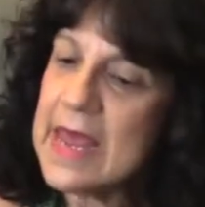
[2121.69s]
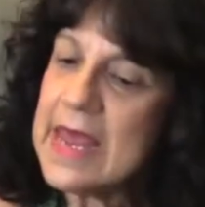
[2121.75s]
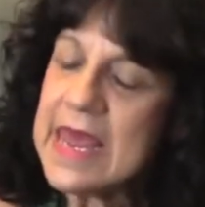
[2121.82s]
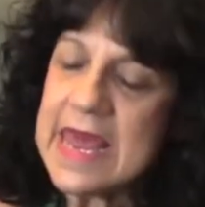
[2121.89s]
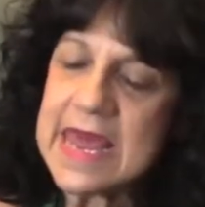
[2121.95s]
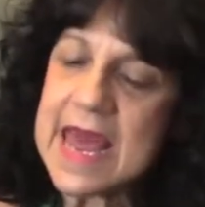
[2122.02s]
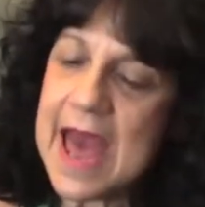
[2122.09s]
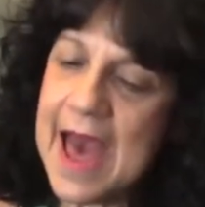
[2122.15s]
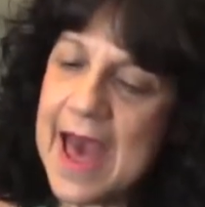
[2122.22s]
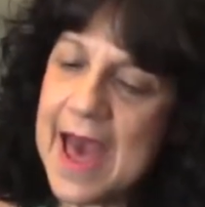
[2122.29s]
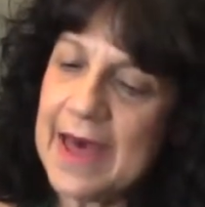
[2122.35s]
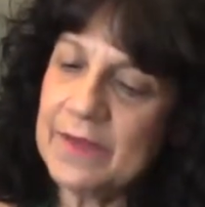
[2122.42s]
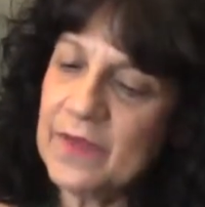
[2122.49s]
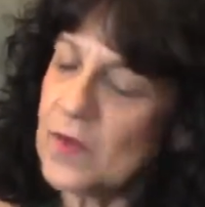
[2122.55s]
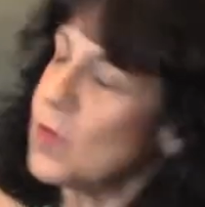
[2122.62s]
He
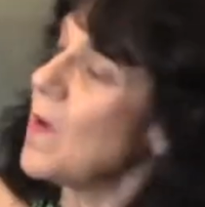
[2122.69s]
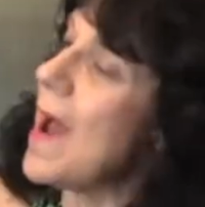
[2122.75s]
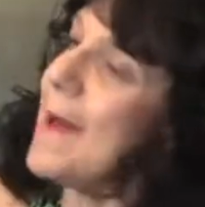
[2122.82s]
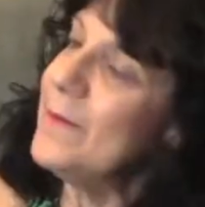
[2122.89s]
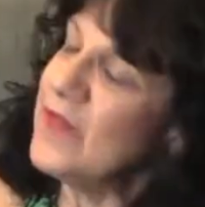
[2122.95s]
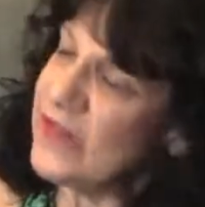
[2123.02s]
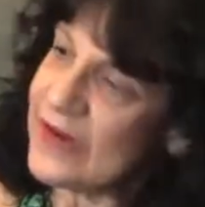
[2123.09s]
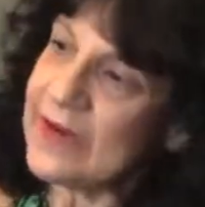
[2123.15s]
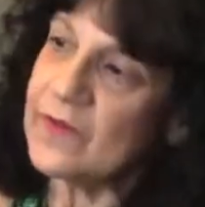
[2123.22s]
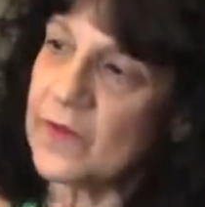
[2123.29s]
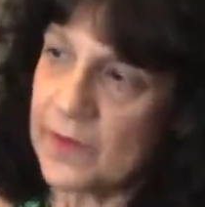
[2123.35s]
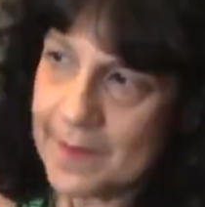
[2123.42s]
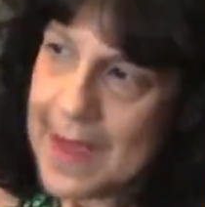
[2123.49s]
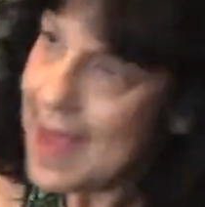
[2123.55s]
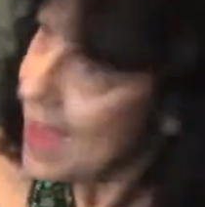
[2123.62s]
had the rap sheet
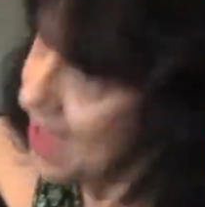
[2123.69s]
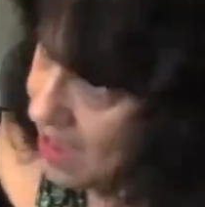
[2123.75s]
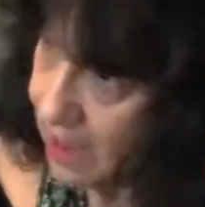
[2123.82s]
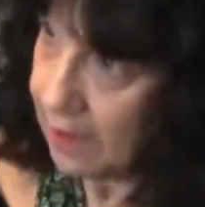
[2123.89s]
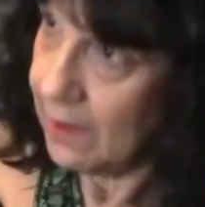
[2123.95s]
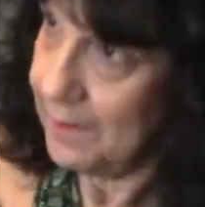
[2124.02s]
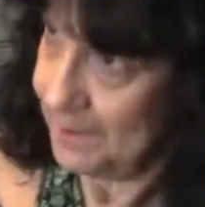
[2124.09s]
from hell.